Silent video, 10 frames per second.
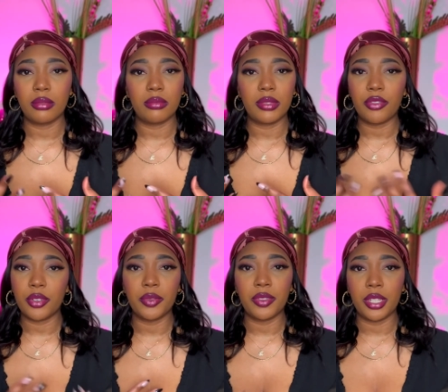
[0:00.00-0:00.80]

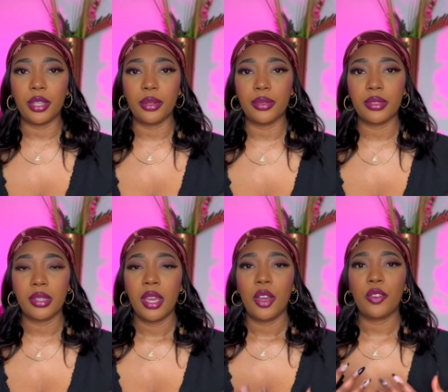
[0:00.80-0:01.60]
different videos
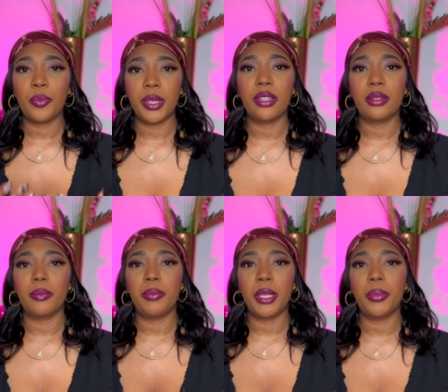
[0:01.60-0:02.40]
of
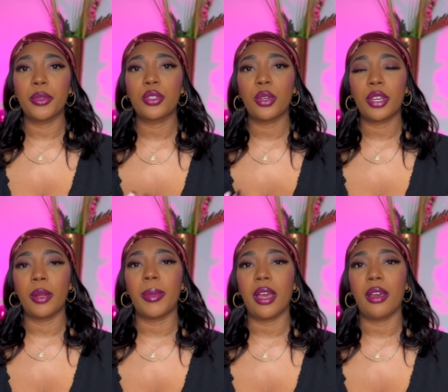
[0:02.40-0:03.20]
people talking
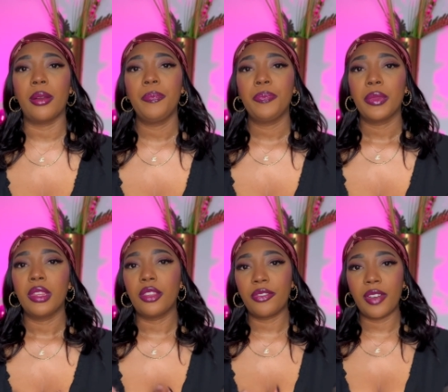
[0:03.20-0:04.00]
about
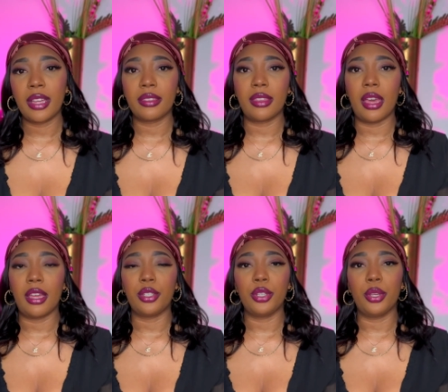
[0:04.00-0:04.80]
the fact
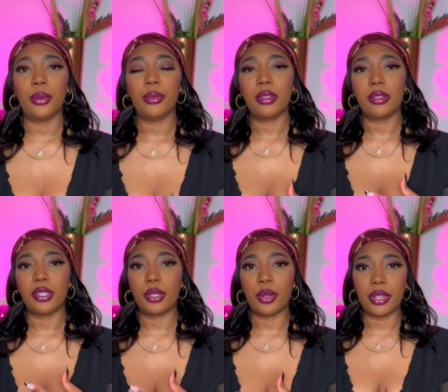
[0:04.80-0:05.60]
that you know the
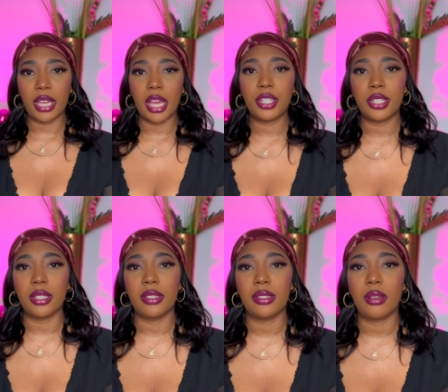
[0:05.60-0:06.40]

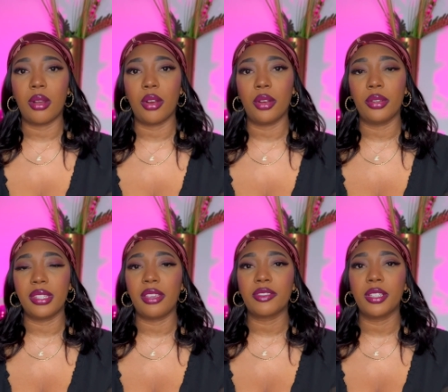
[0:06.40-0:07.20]
Kardashians are
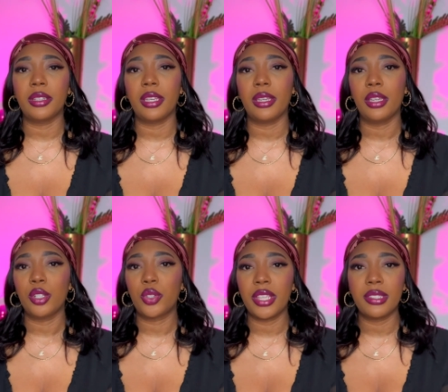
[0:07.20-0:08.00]
definitely
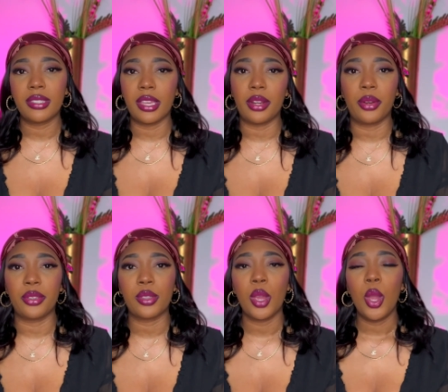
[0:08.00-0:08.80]

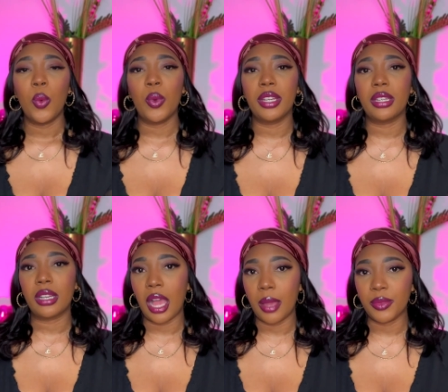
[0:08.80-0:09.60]
trendsetters when it
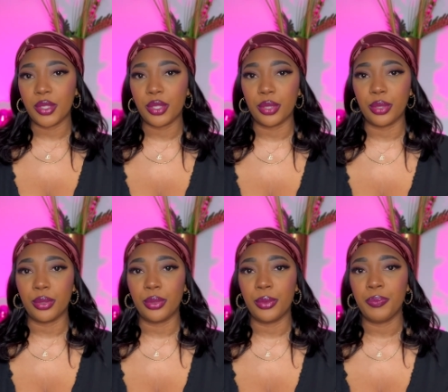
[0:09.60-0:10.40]
comes
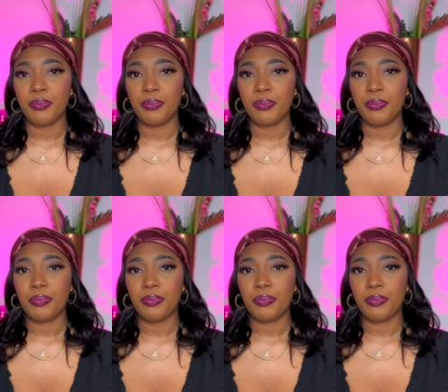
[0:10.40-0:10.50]
to